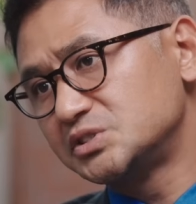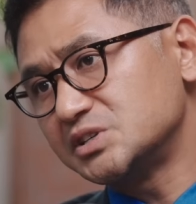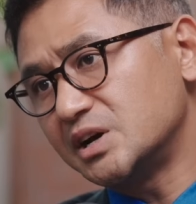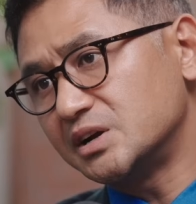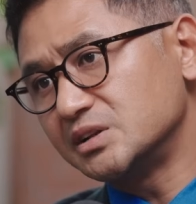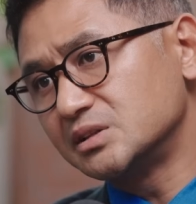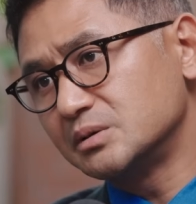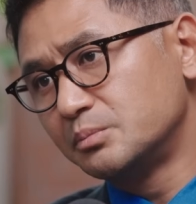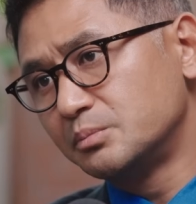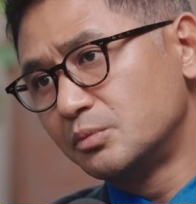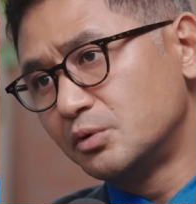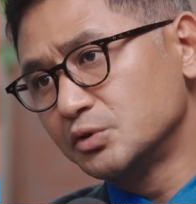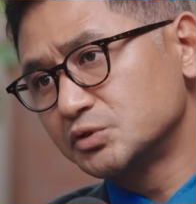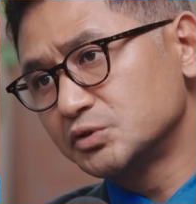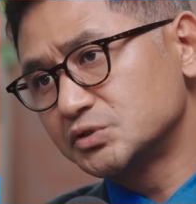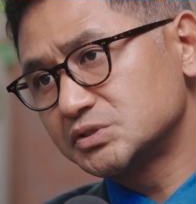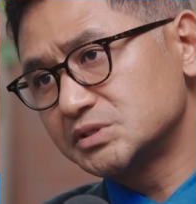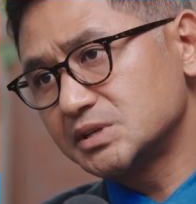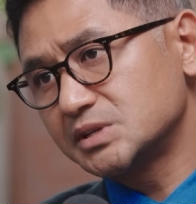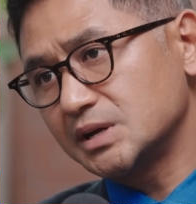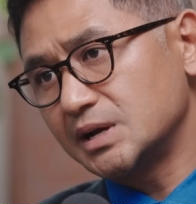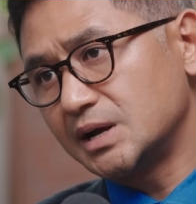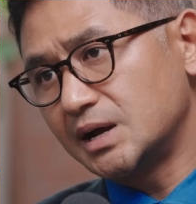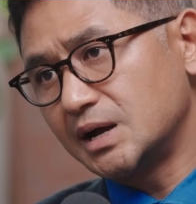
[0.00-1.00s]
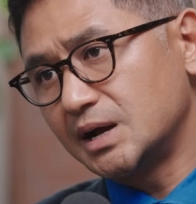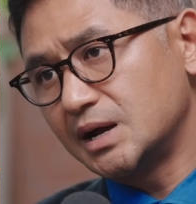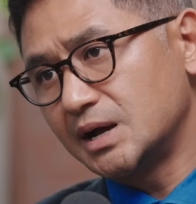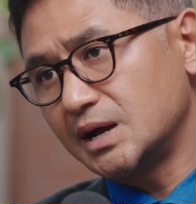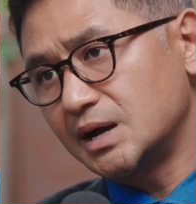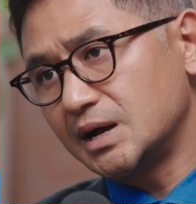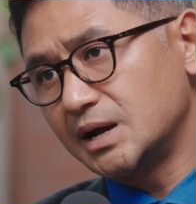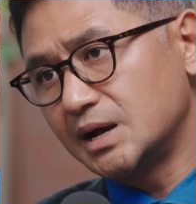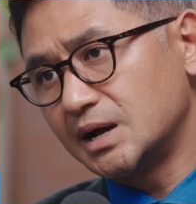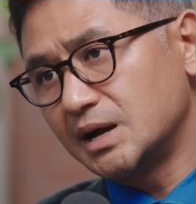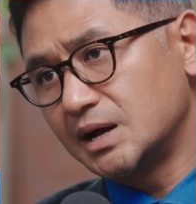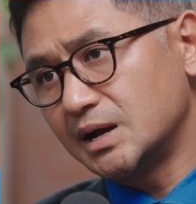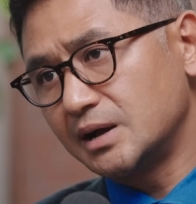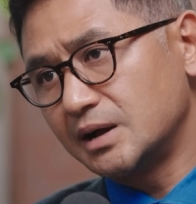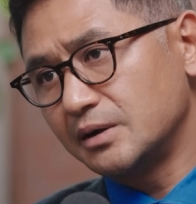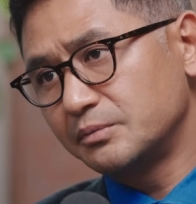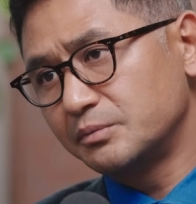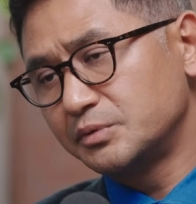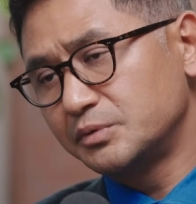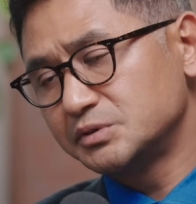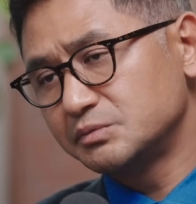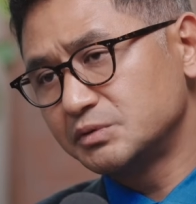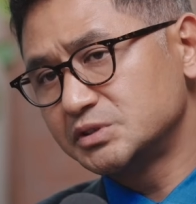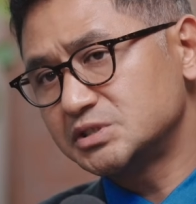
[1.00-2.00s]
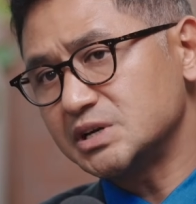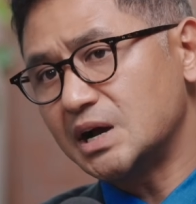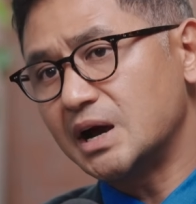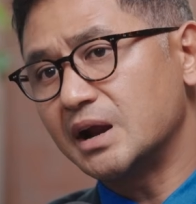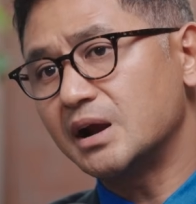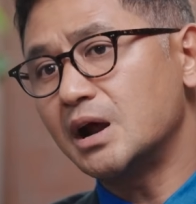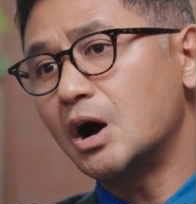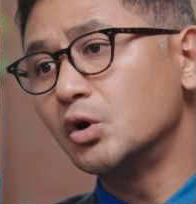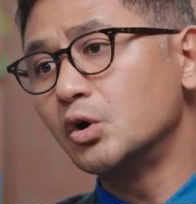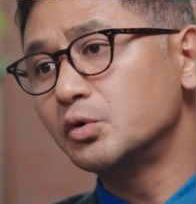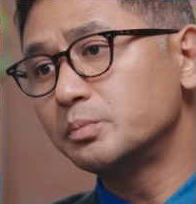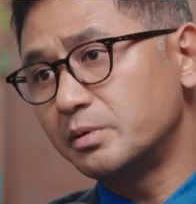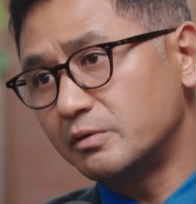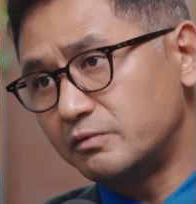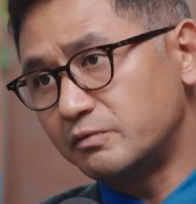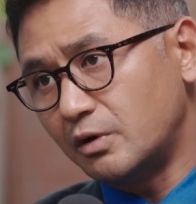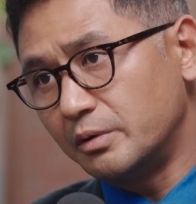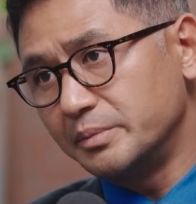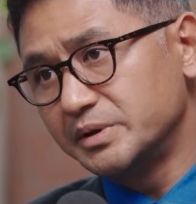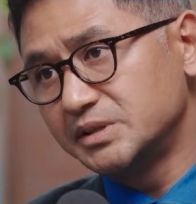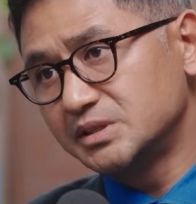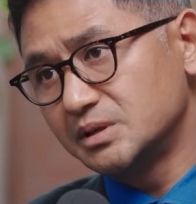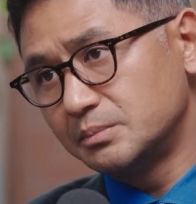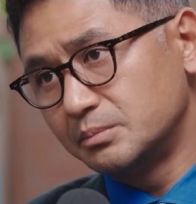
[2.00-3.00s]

are the most, which are outperforming the